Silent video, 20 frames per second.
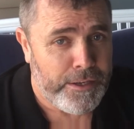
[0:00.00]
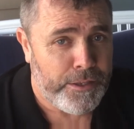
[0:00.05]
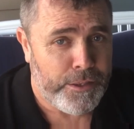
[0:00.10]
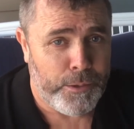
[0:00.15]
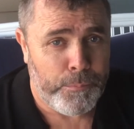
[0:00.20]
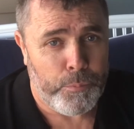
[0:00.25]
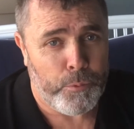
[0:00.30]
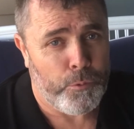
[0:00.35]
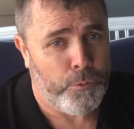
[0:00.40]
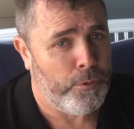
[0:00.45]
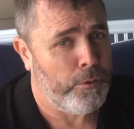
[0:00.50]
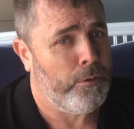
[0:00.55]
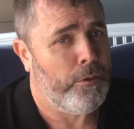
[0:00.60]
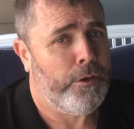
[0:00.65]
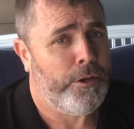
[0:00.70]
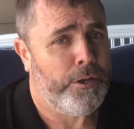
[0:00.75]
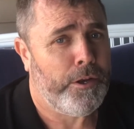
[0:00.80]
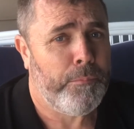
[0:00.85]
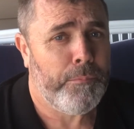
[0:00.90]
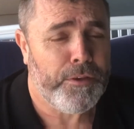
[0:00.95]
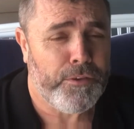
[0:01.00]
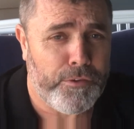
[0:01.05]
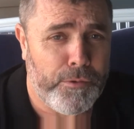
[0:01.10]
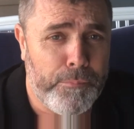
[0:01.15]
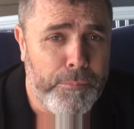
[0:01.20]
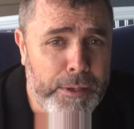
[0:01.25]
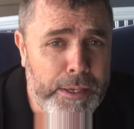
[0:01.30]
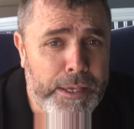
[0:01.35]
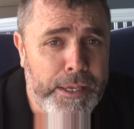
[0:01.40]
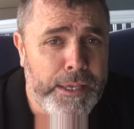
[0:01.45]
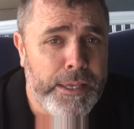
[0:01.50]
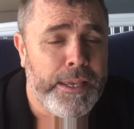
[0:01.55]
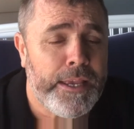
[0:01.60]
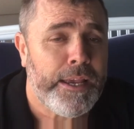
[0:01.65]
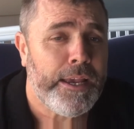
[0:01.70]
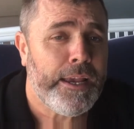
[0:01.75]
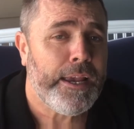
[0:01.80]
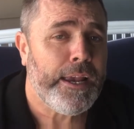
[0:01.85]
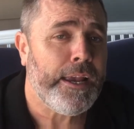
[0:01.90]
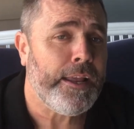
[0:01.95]
the borderline. I mean, to me,
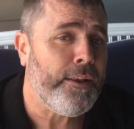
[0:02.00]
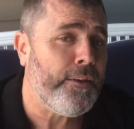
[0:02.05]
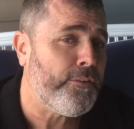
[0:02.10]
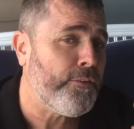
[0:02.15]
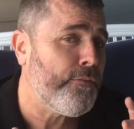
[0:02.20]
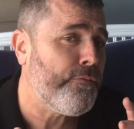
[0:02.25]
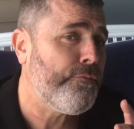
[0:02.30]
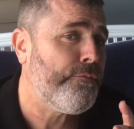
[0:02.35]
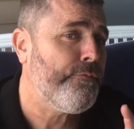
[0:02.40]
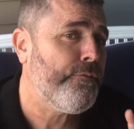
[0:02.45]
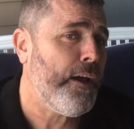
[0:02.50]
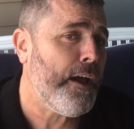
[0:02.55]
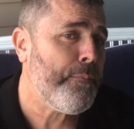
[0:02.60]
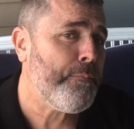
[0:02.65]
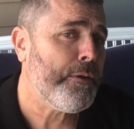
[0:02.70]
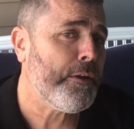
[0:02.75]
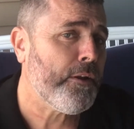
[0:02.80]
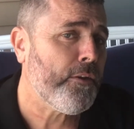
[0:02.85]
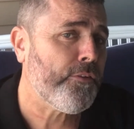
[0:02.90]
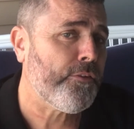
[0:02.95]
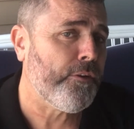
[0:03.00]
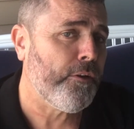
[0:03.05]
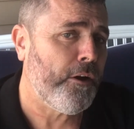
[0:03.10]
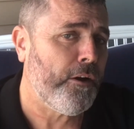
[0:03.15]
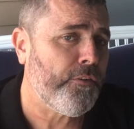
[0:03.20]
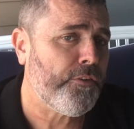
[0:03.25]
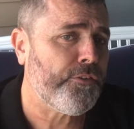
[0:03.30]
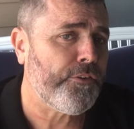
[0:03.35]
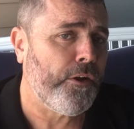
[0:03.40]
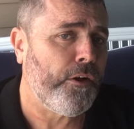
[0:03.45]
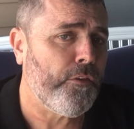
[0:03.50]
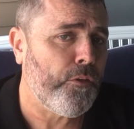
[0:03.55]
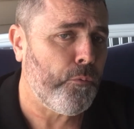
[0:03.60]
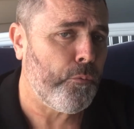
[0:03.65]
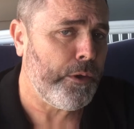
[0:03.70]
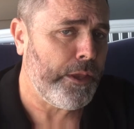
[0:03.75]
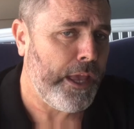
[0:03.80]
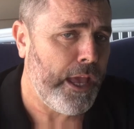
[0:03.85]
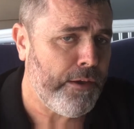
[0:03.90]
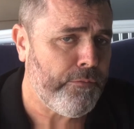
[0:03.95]
it is a fabulous lifestyle that
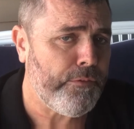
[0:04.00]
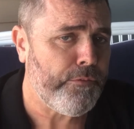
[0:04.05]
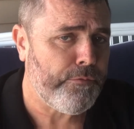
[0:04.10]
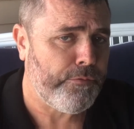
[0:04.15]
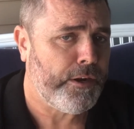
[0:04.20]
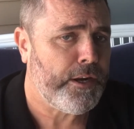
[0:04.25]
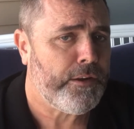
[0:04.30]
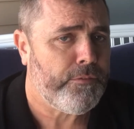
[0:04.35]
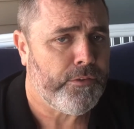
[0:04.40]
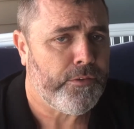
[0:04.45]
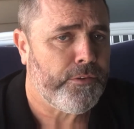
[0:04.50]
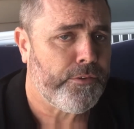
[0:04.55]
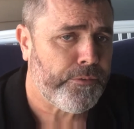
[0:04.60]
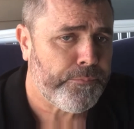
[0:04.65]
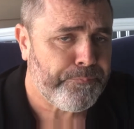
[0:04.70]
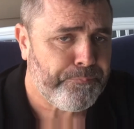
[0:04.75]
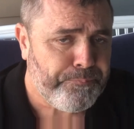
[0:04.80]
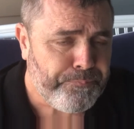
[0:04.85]
we have in front of us.